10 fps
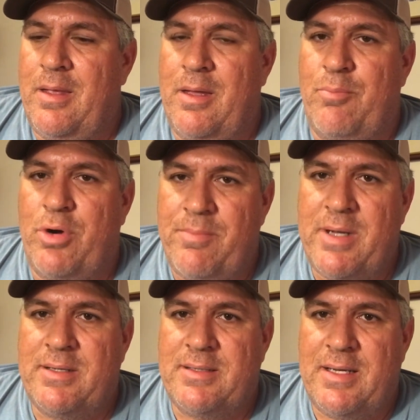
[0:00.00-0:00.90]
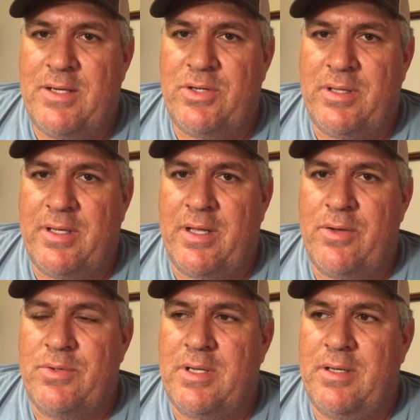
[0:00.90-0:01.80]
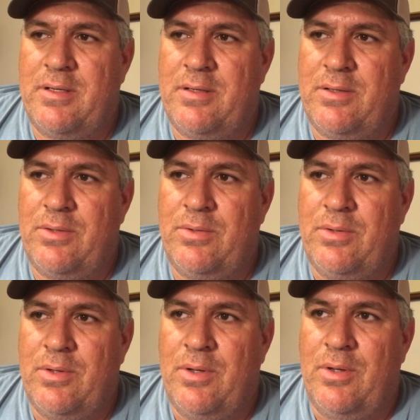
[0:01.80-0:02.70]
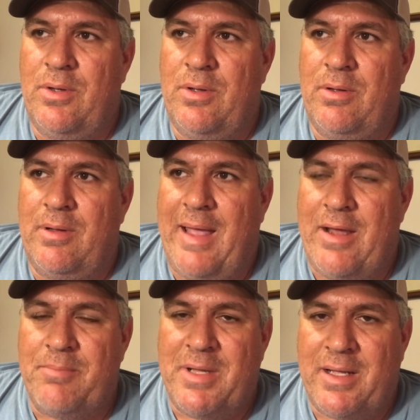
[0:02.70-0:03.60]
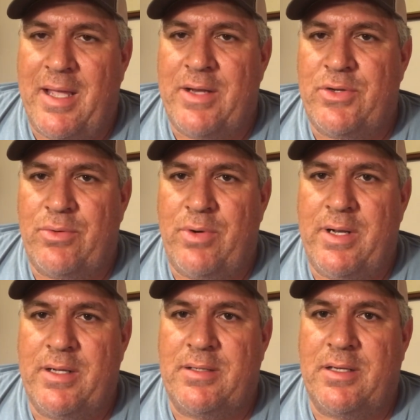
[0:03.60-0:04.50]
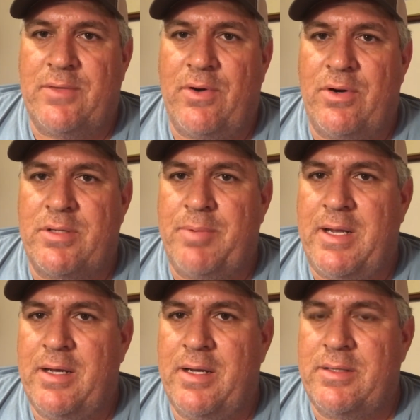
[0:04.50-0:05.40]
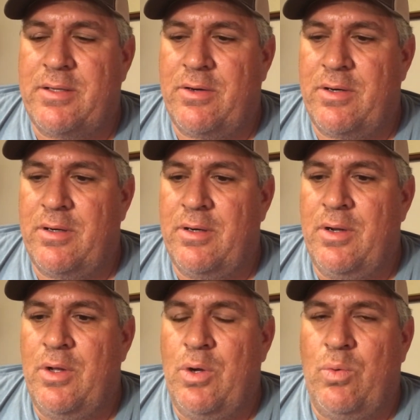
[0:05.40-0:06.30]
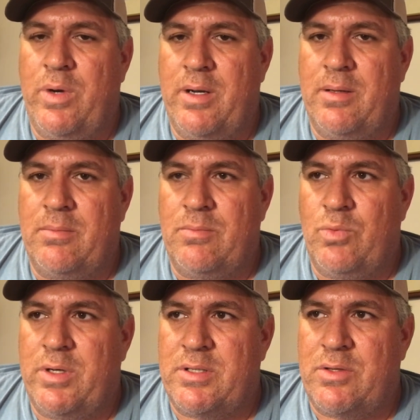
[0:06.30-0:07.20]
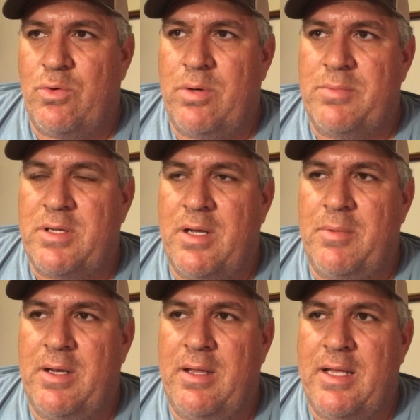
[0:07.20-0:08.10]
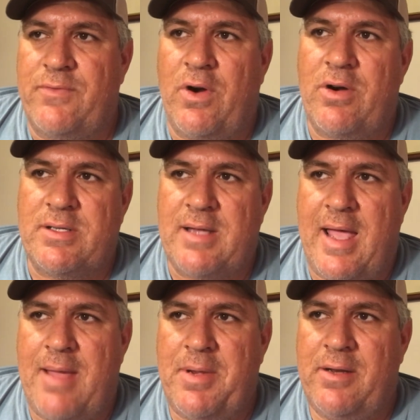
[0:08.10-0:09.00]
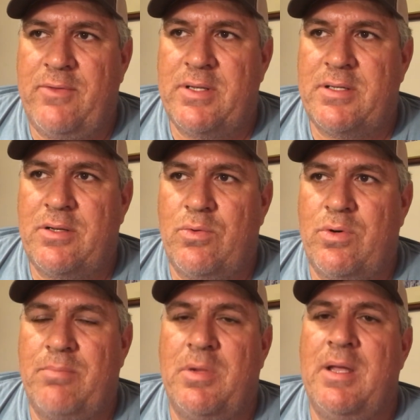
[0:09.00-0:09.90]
pretty big decision that goes into how to mitigate your risk as far as peanuts are when a storm's coming. As far as timing of this storm,